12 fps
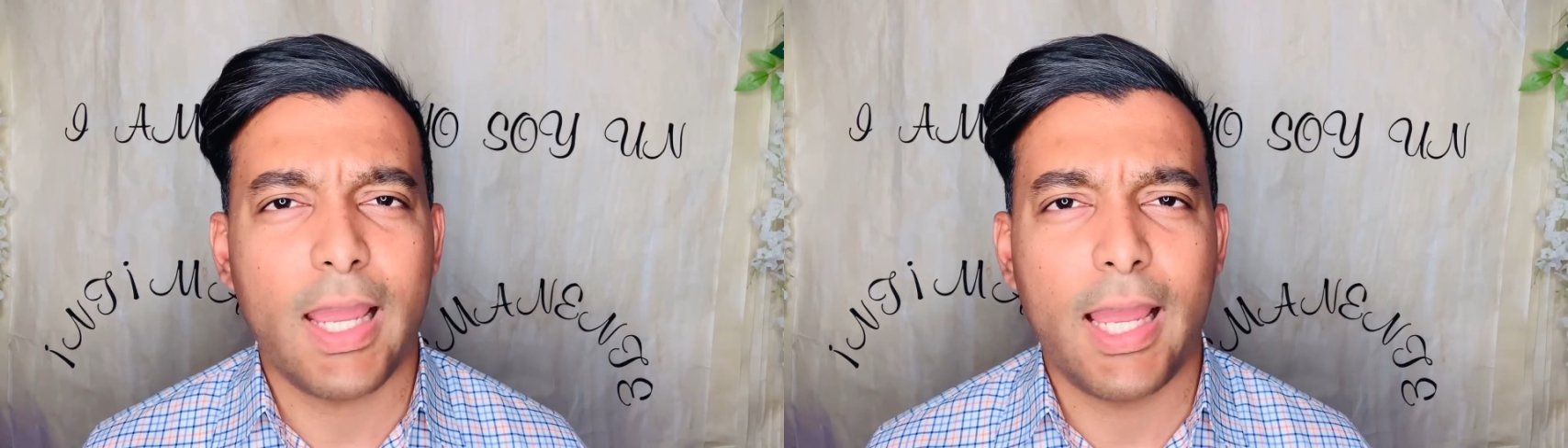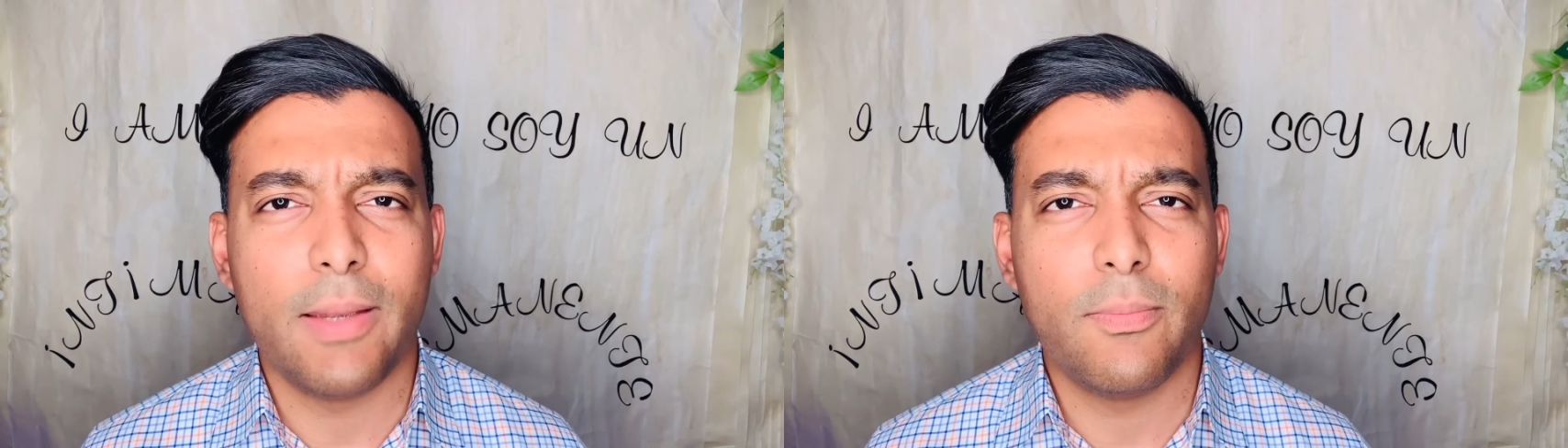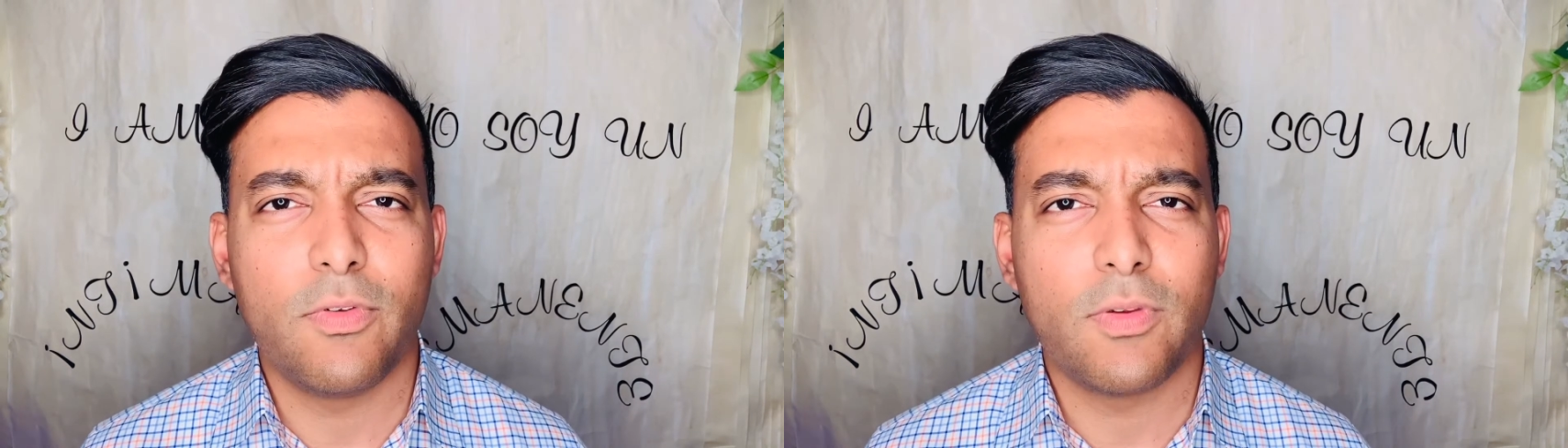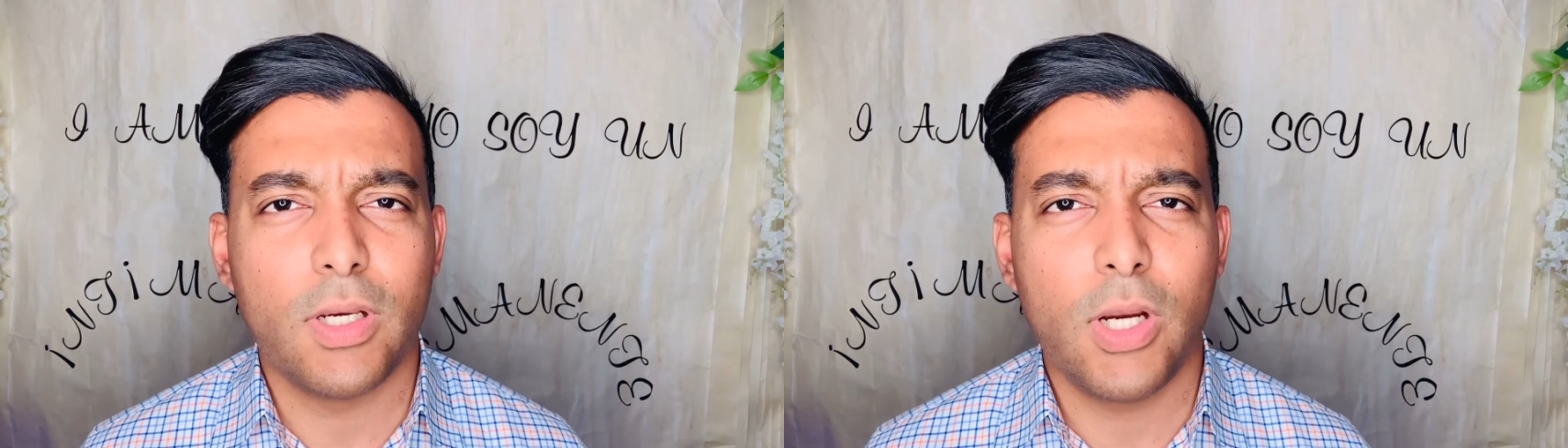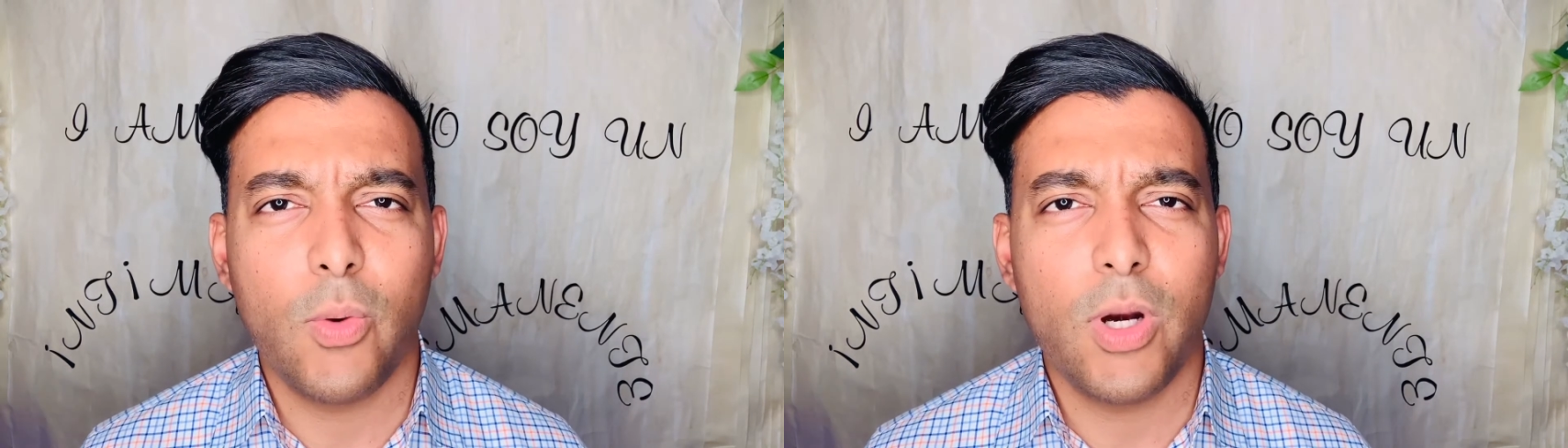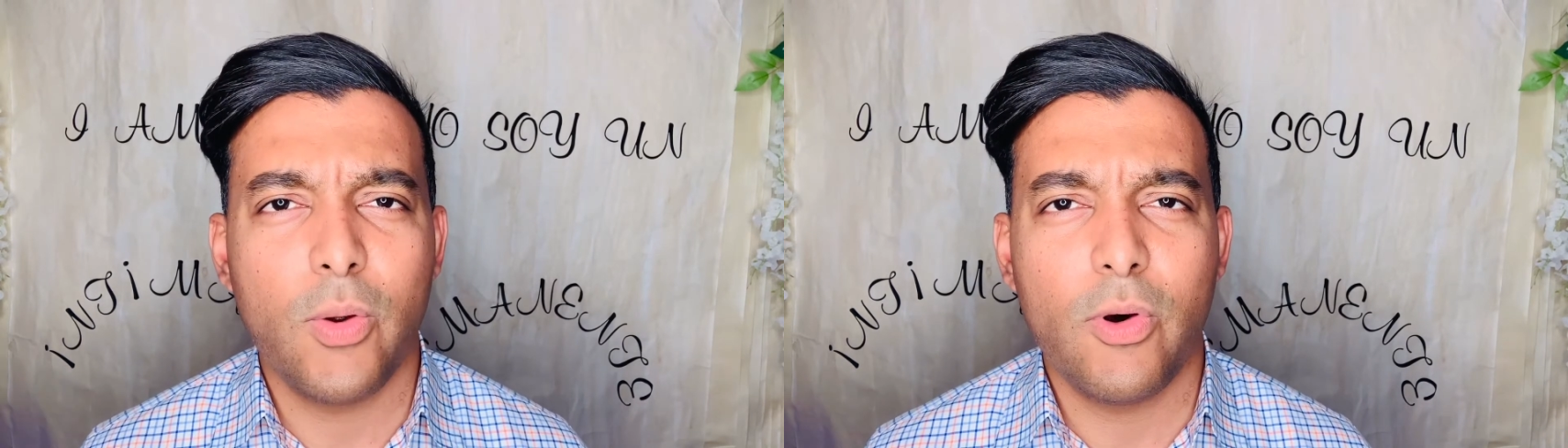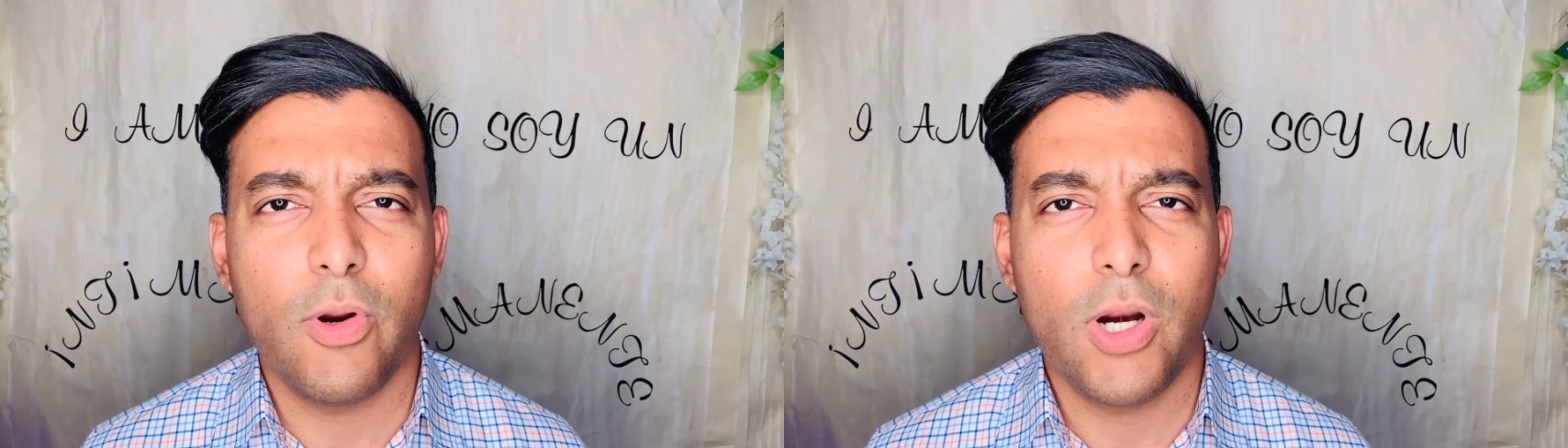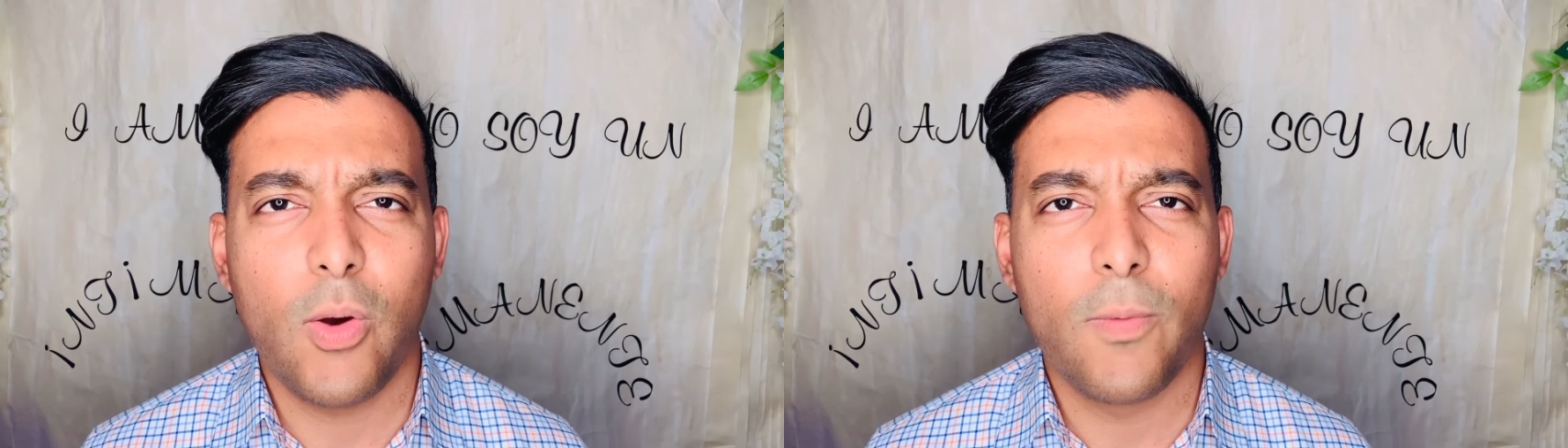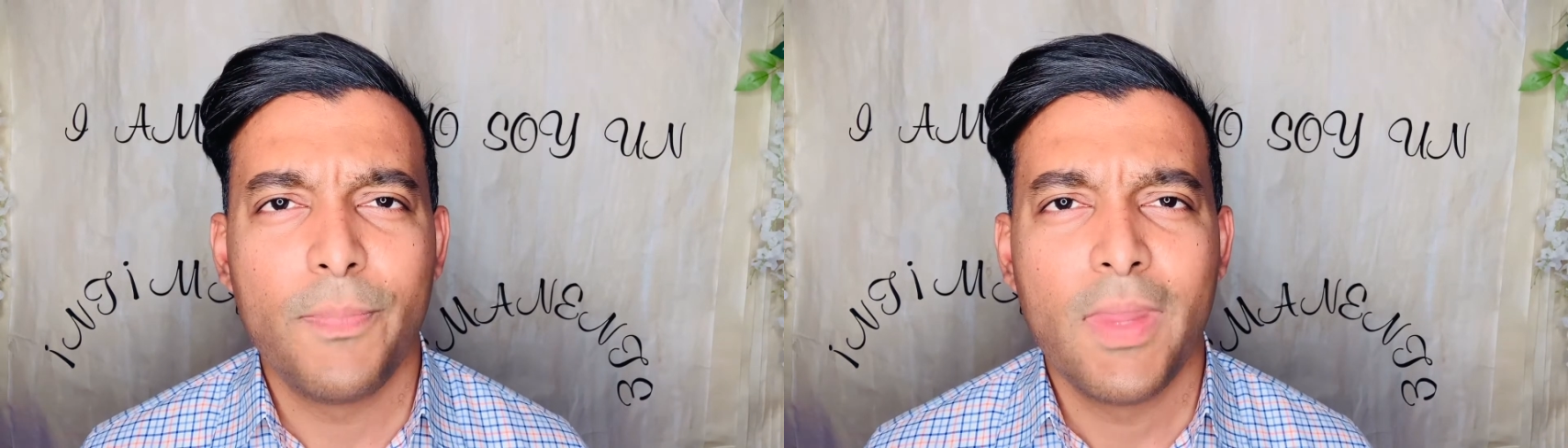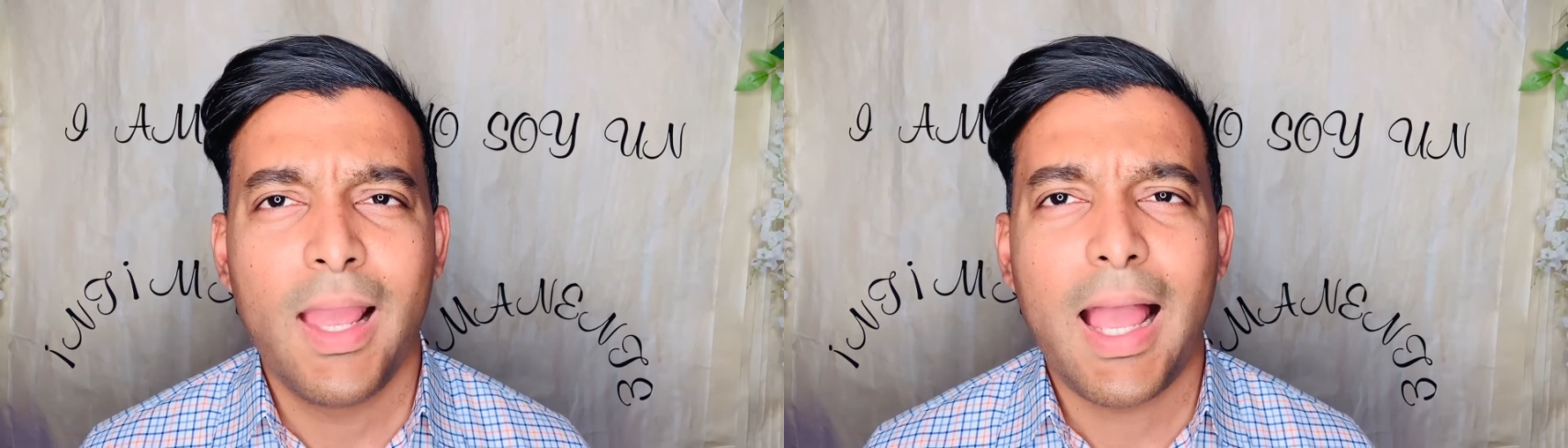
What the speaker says: times. No.